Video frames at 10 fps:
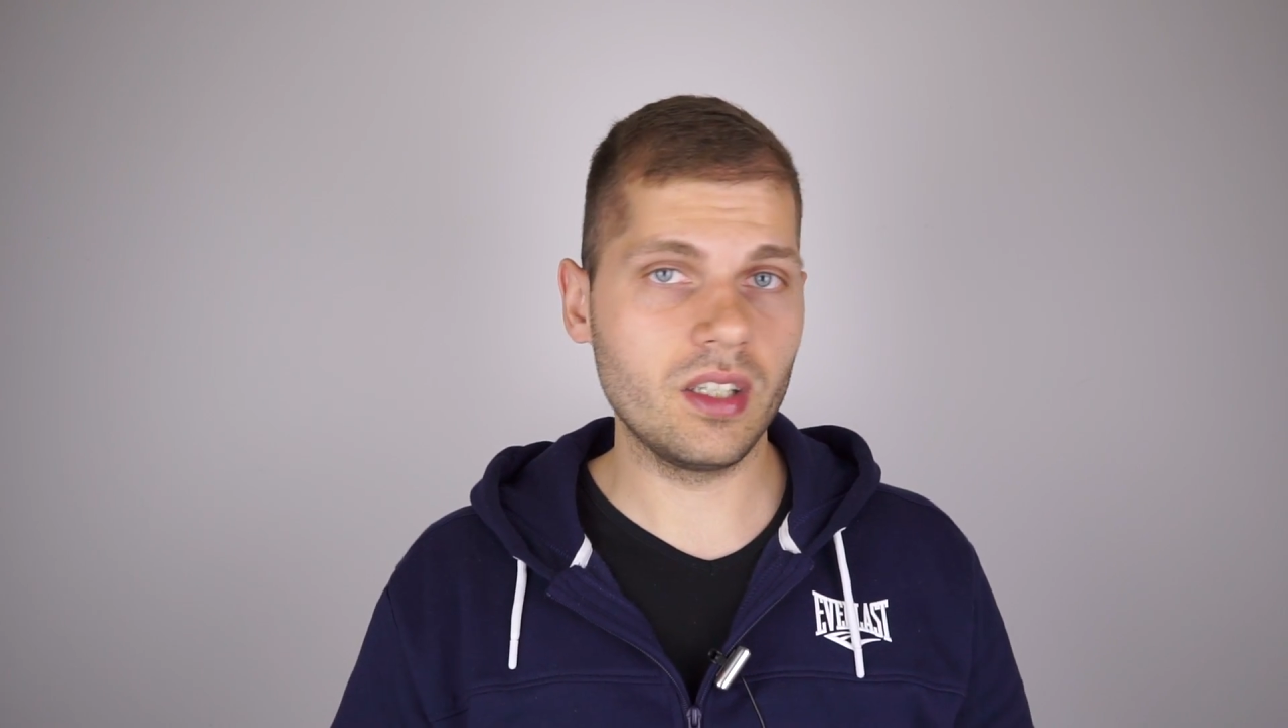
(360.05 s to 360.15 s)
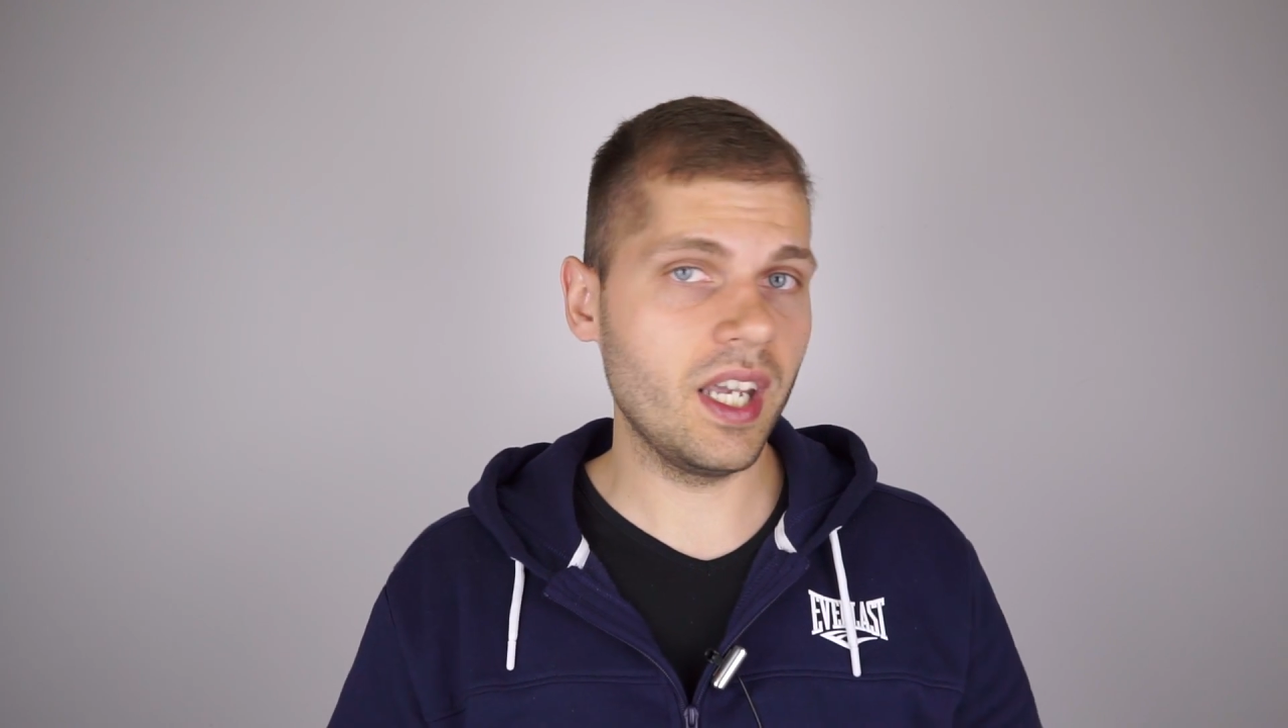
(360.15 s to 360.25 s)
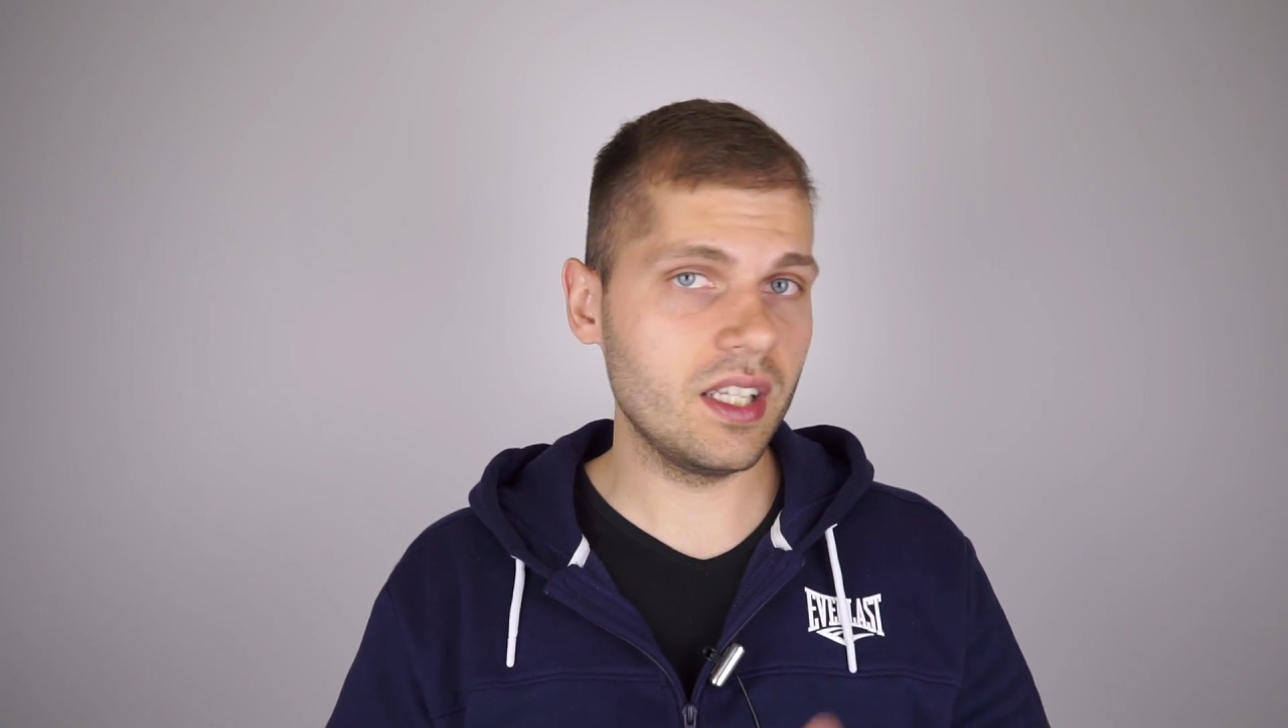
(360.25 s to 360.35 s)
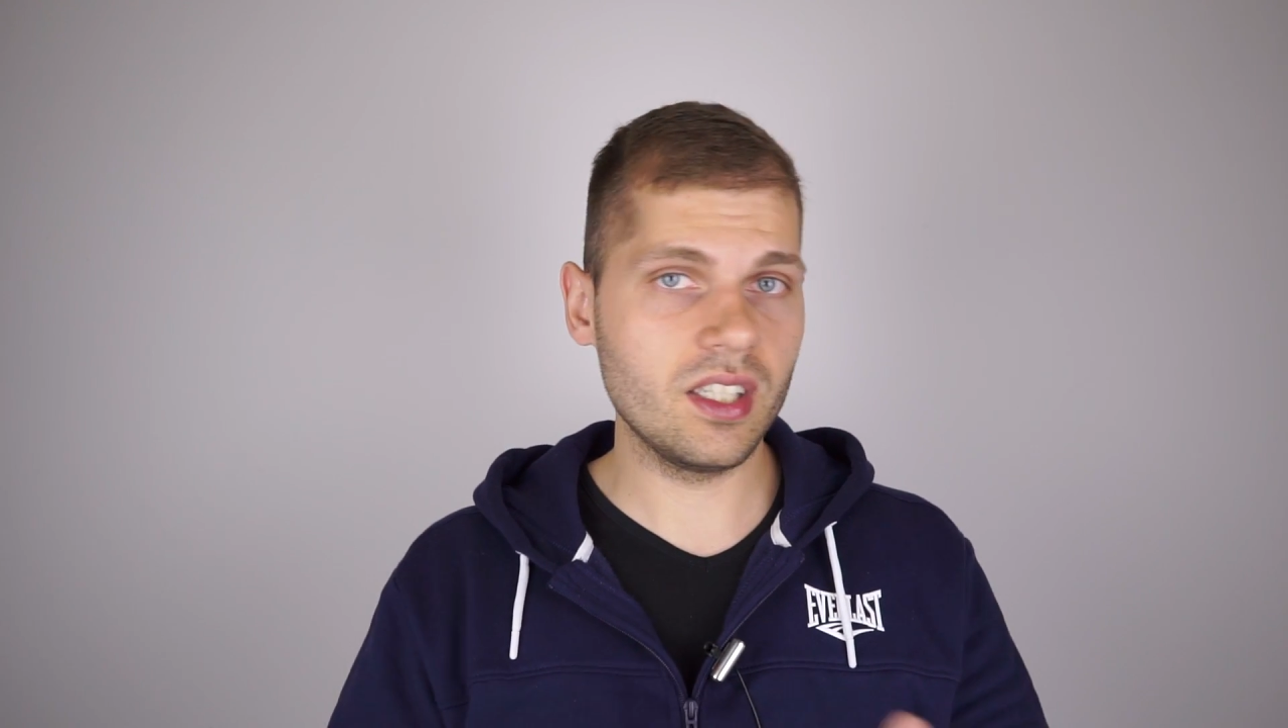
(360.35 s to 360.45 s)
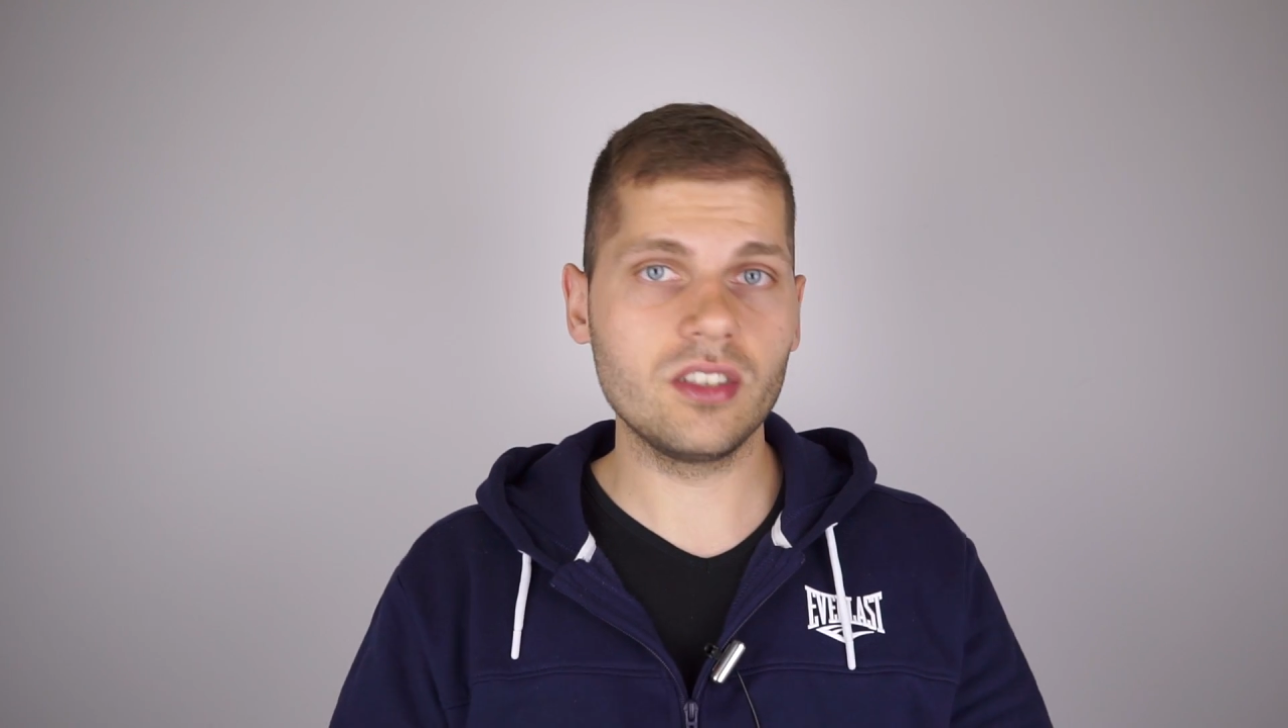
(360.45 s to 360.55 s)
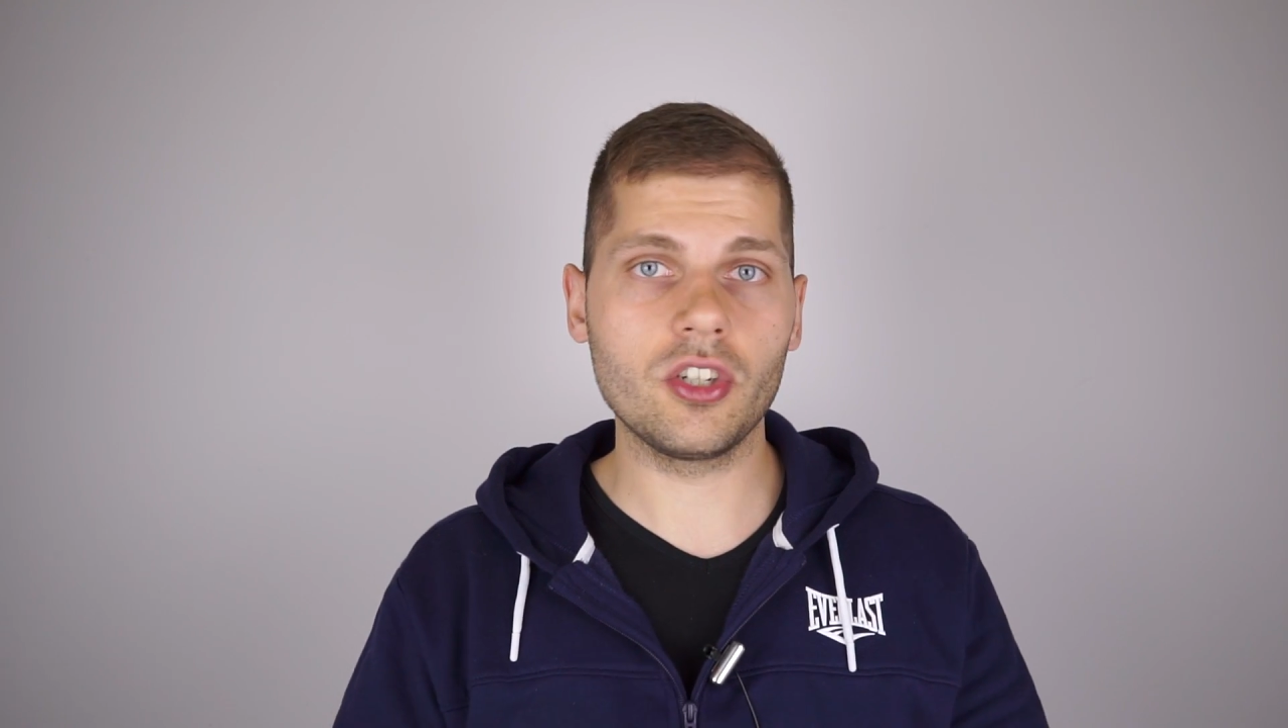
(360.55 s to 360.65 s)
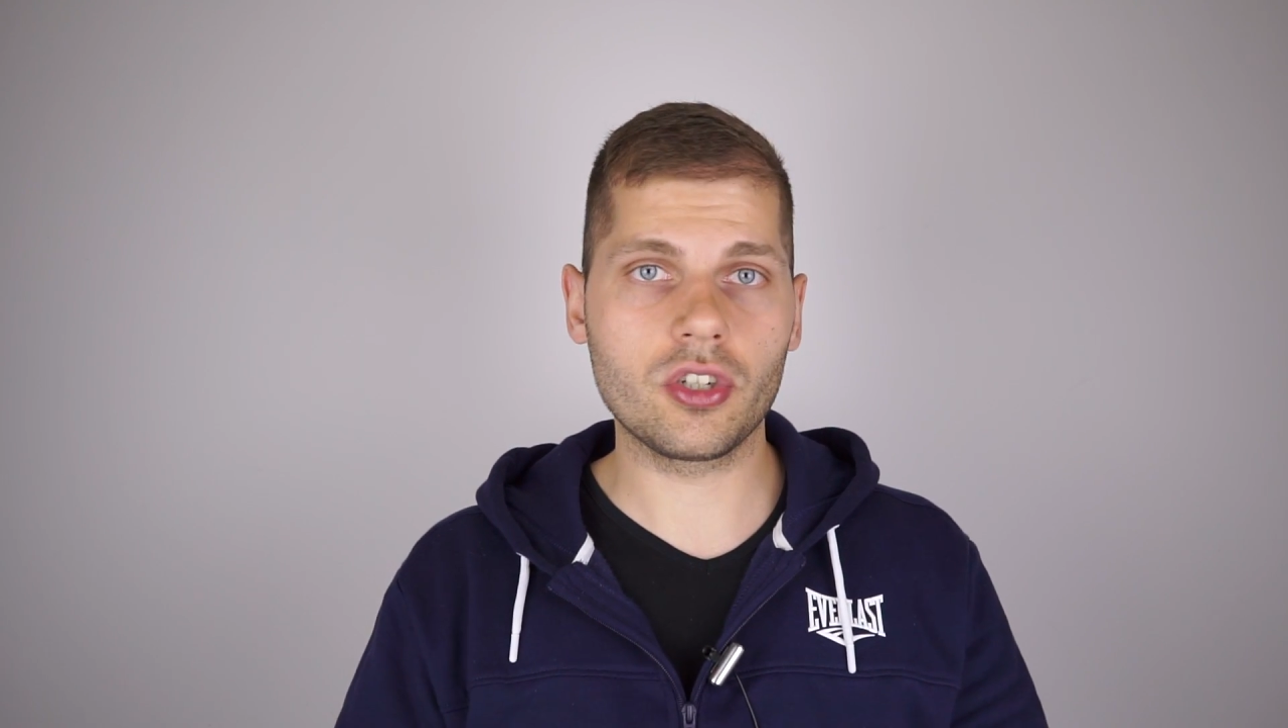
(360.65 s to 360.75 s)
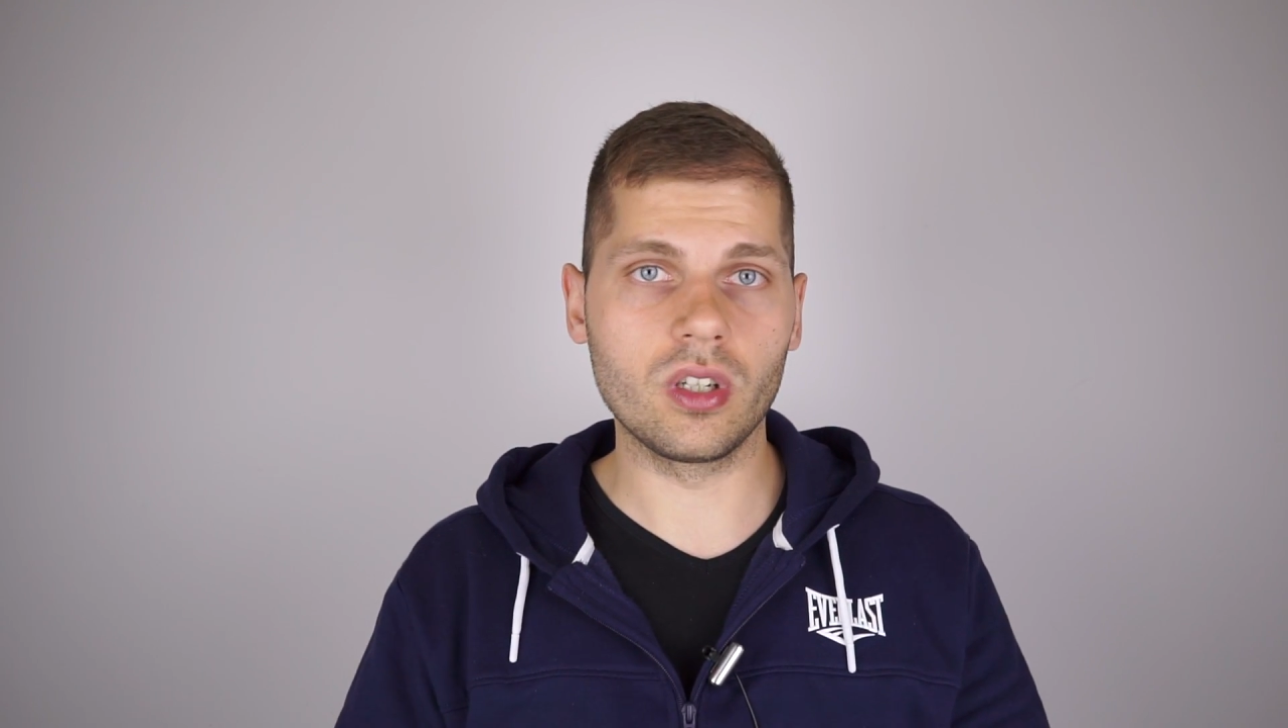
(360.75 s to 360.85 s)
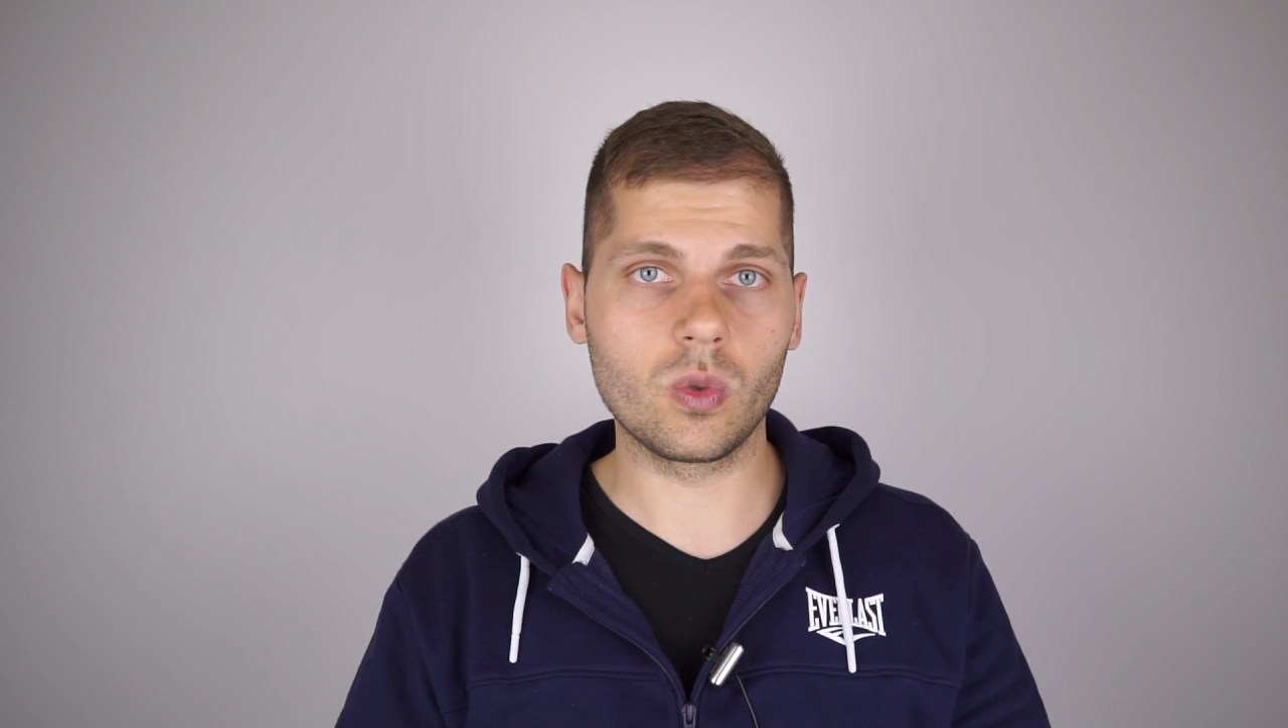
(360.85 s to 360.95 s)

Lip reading: any additional